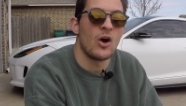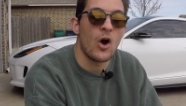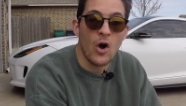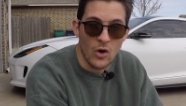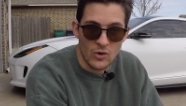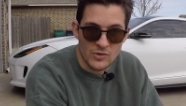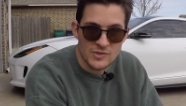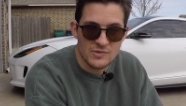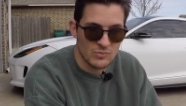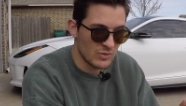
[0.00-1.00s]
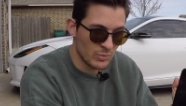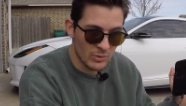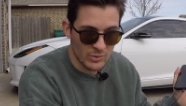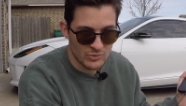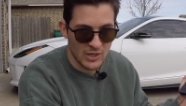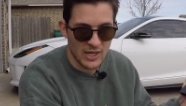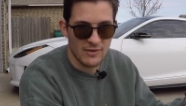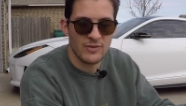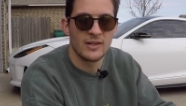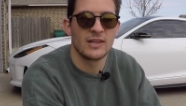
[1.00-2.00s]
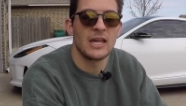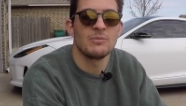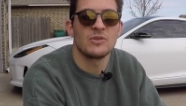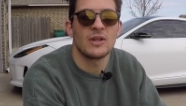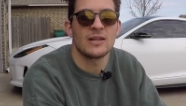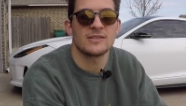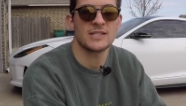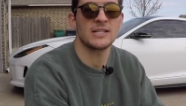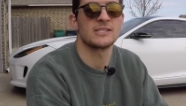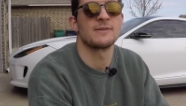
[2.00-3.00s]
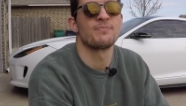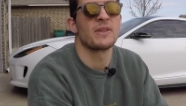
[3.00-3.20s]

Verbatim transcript: R's with rear wheel drive came to the United States.